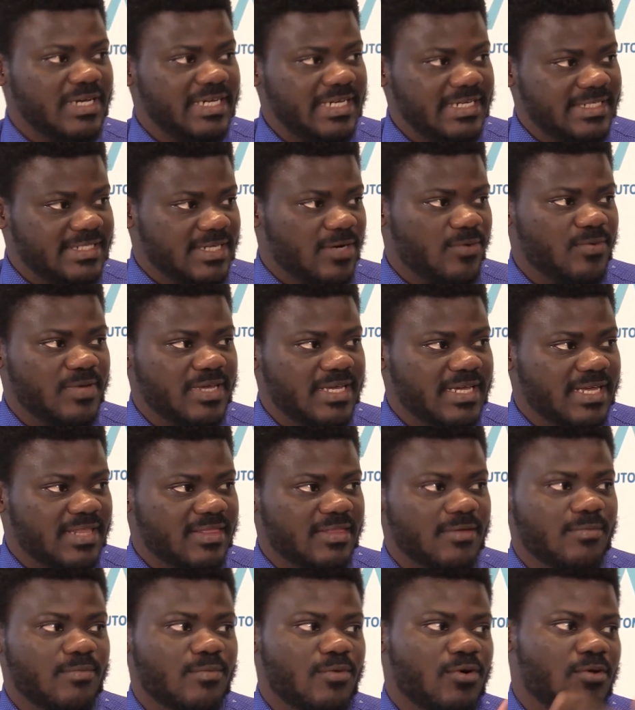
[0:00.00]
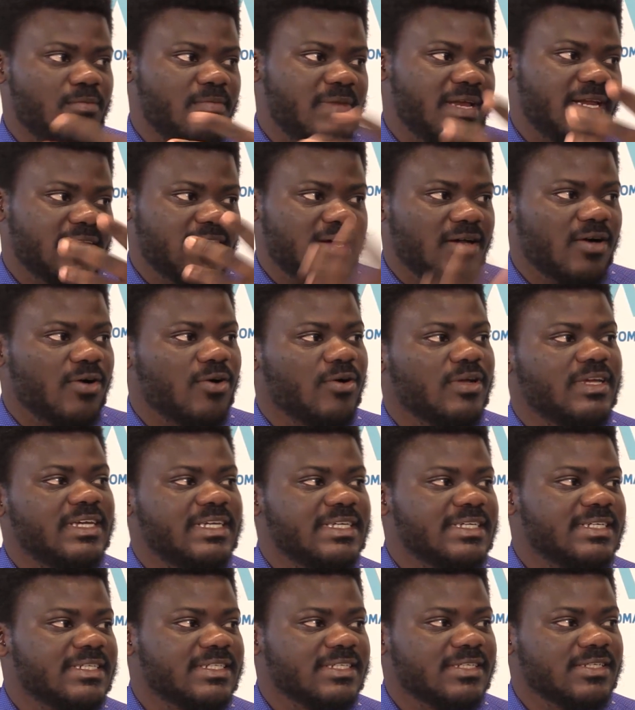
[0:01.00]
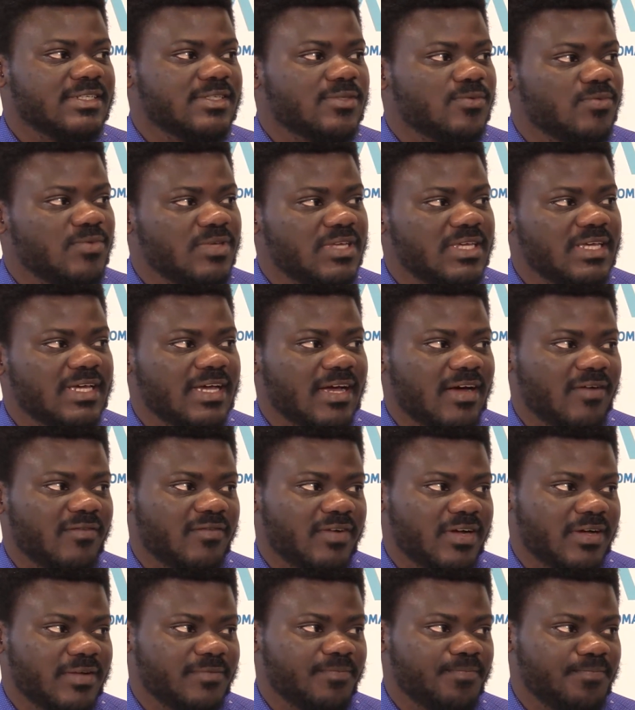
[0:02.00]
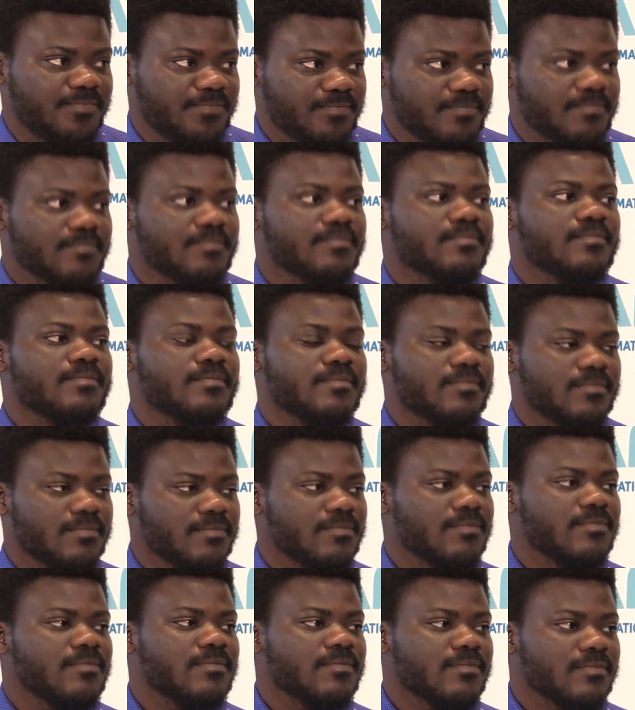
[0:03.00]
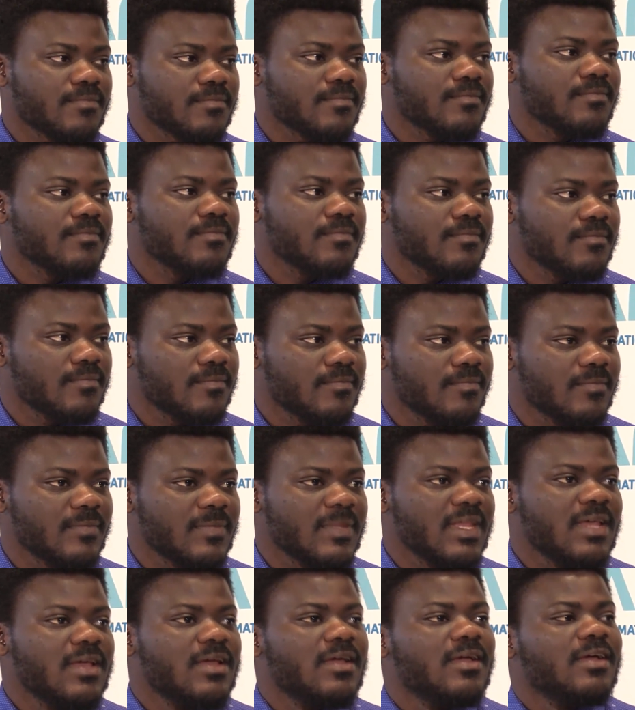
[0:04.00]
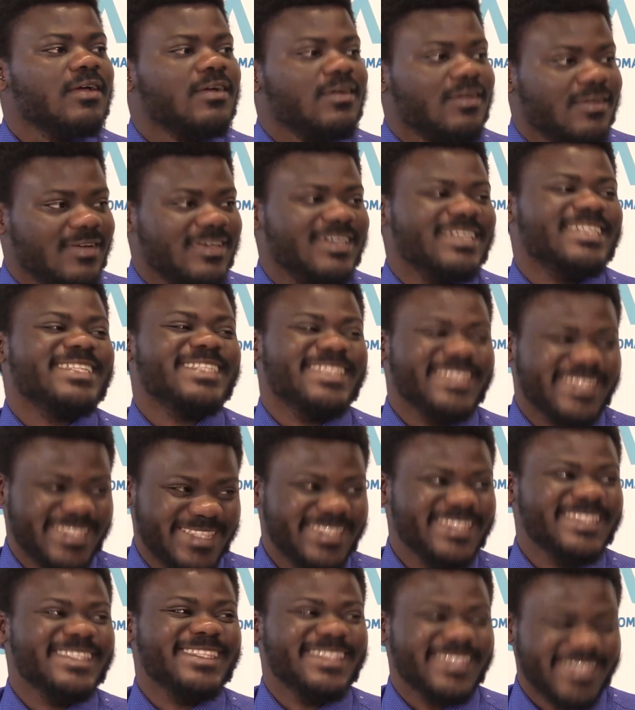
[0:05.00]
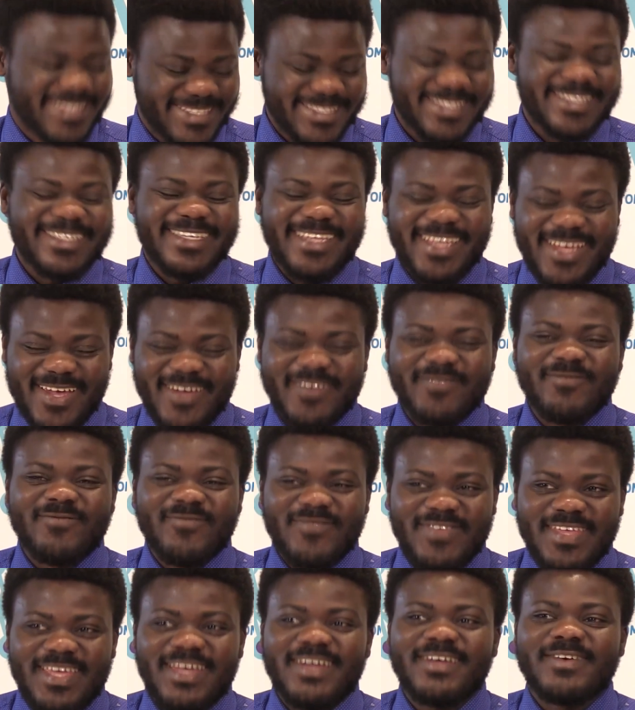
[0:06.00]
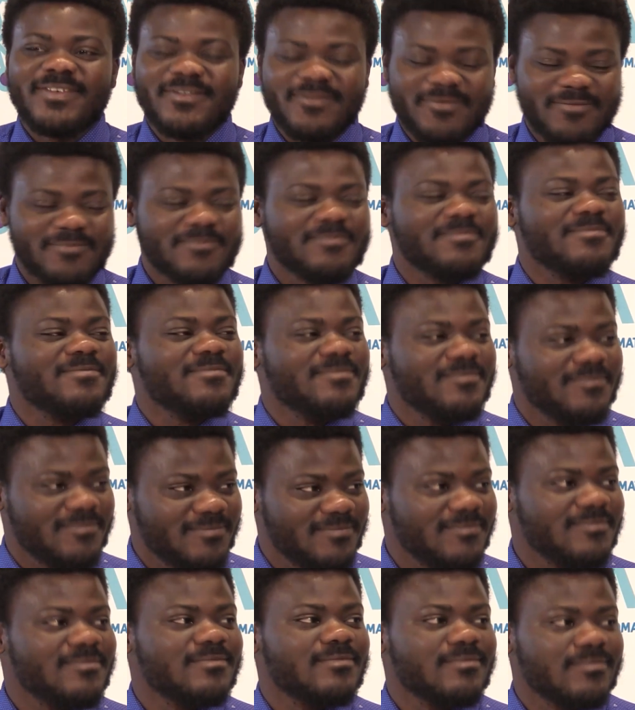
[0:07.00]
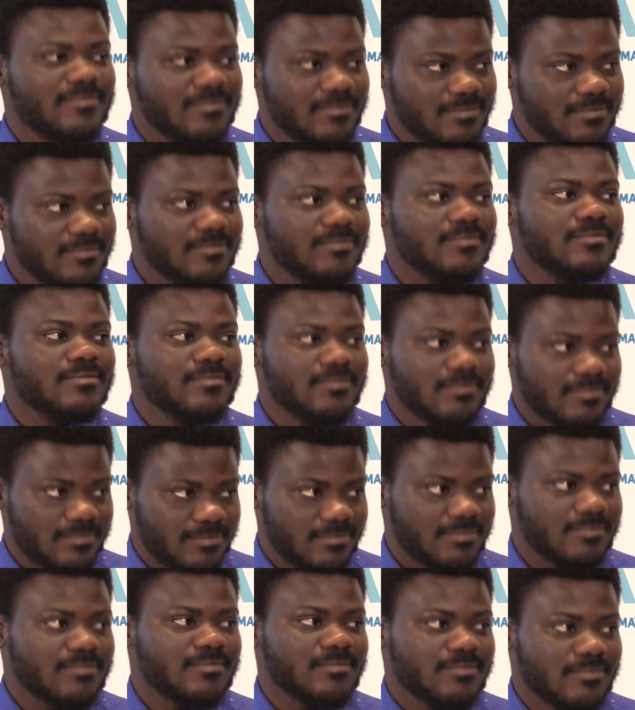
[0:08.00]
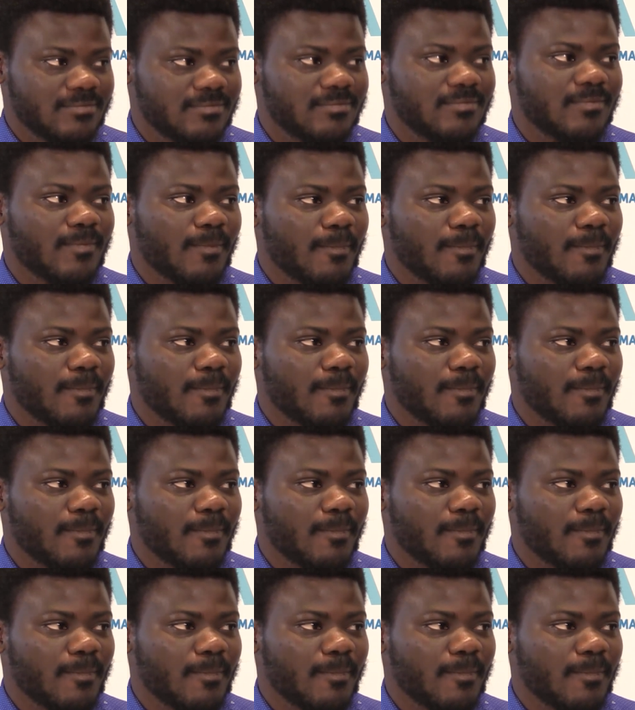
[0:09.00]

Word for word: data we get, the more medical conditions we cover. And how do you get the data? Because that's always a big challenge, yeah. right? Good yeah. quality, large quantities. Mm-hmm.